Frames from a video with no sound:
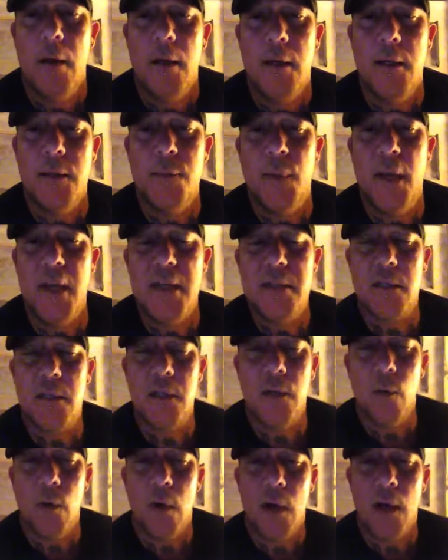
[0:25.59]
is
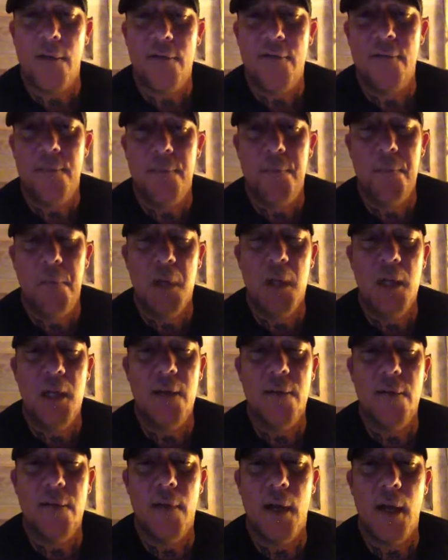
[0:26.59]
basically what I
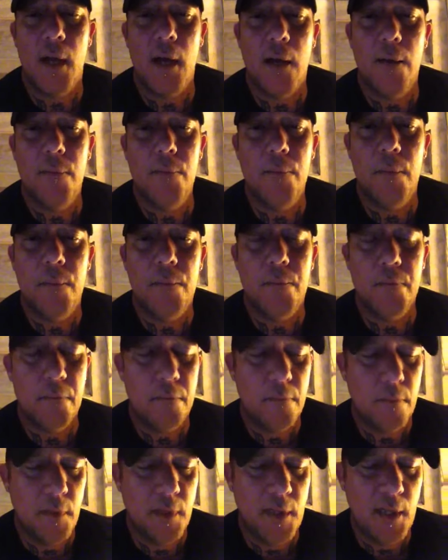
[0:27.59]
believe that I'm
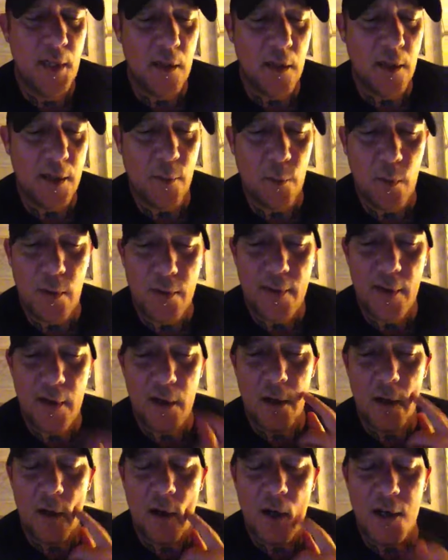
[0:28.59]
dealing with
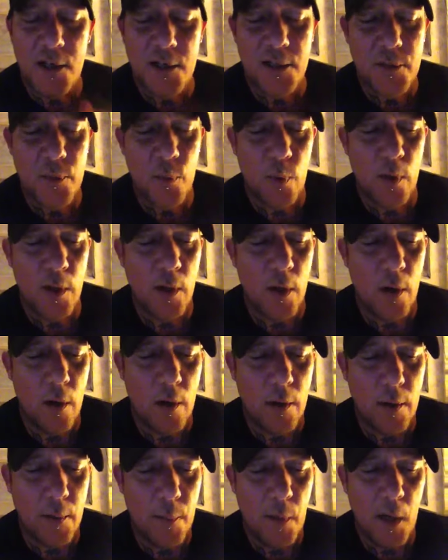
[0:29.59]
here. And I just went
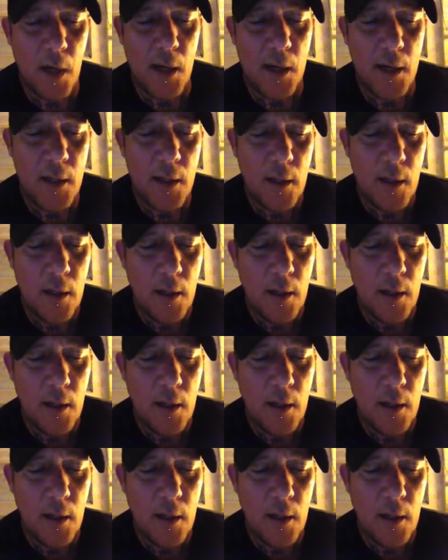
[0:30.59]
on my